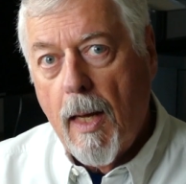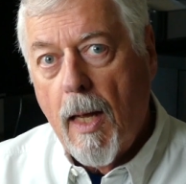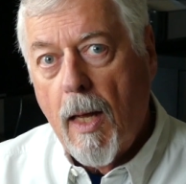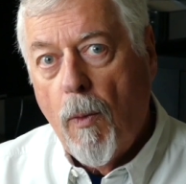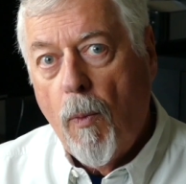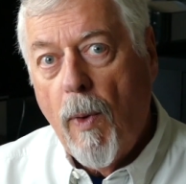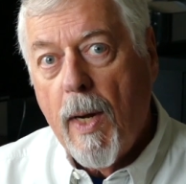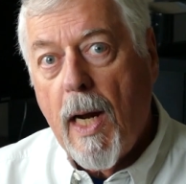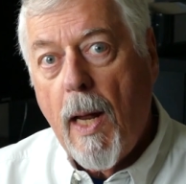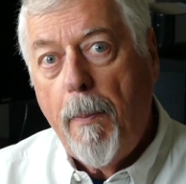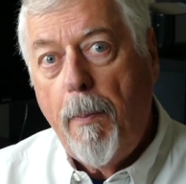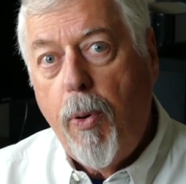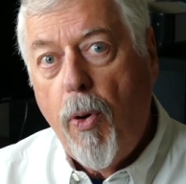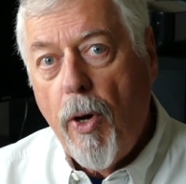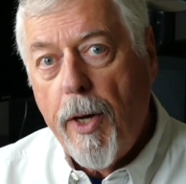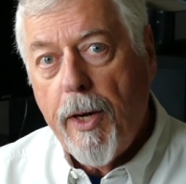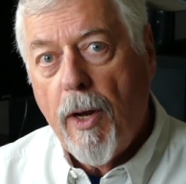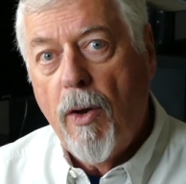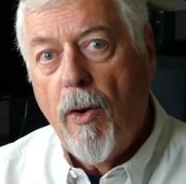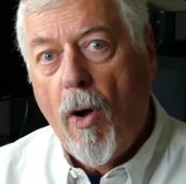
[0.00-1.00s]
When I
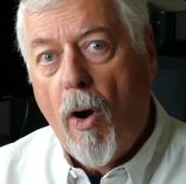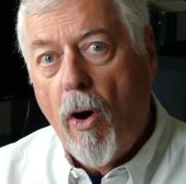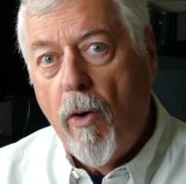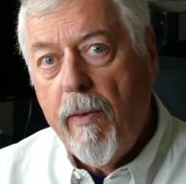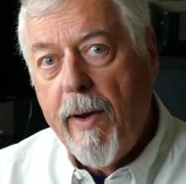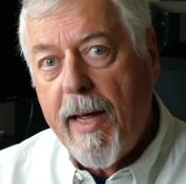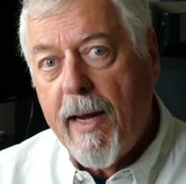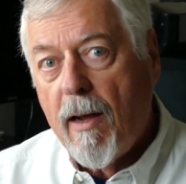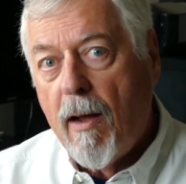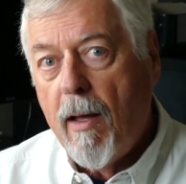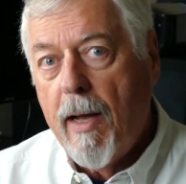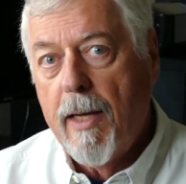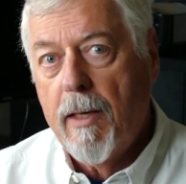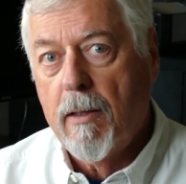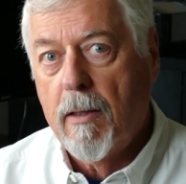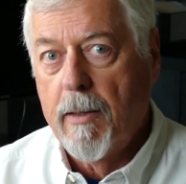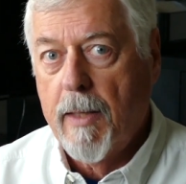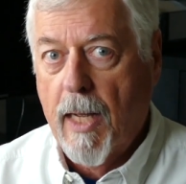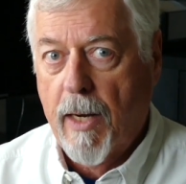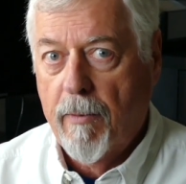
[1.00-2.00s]
put an overhead line
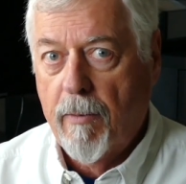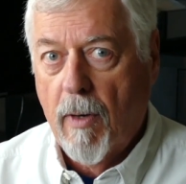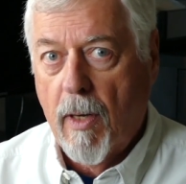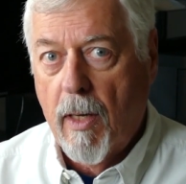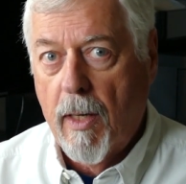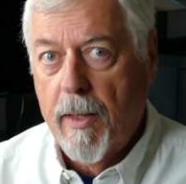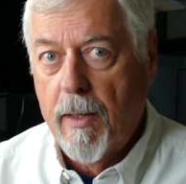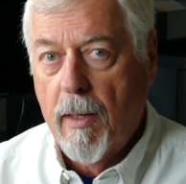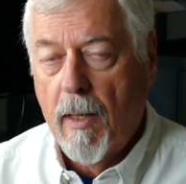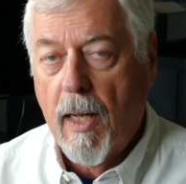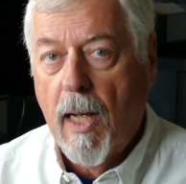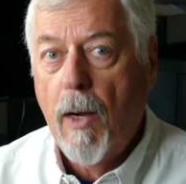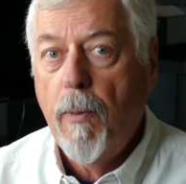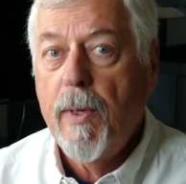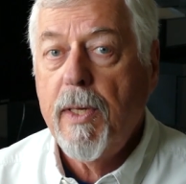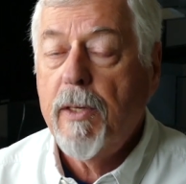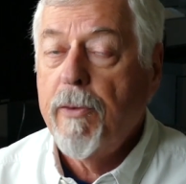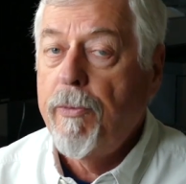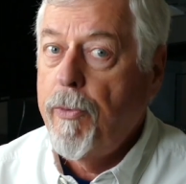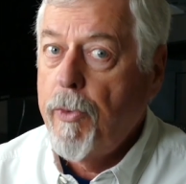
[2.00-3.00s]
on that rod, I
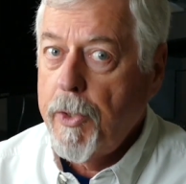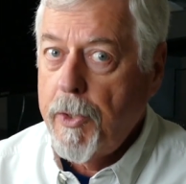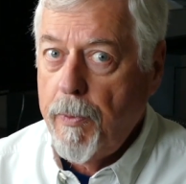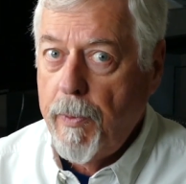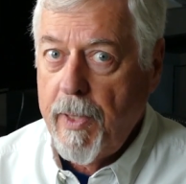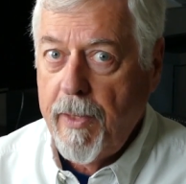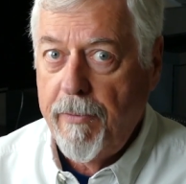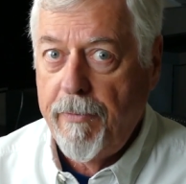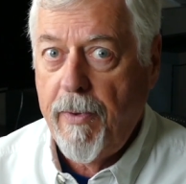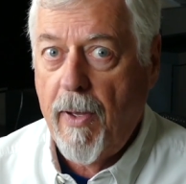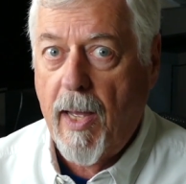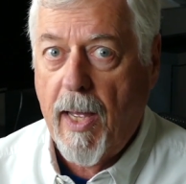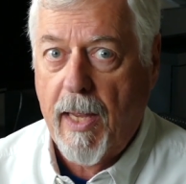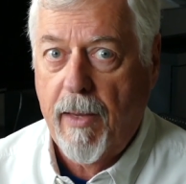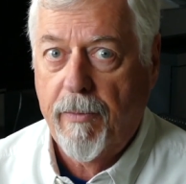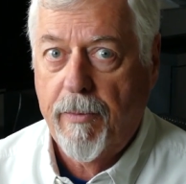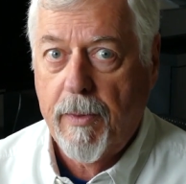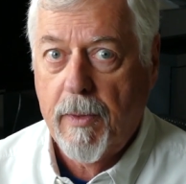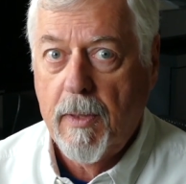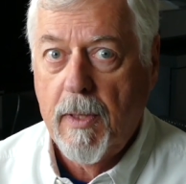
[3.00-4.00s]
went to 425.